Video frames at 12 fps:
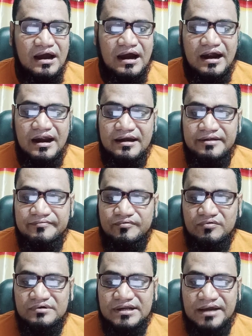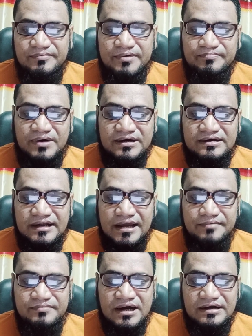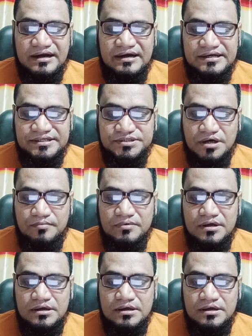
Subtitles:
highly full-time and part-time data entry job.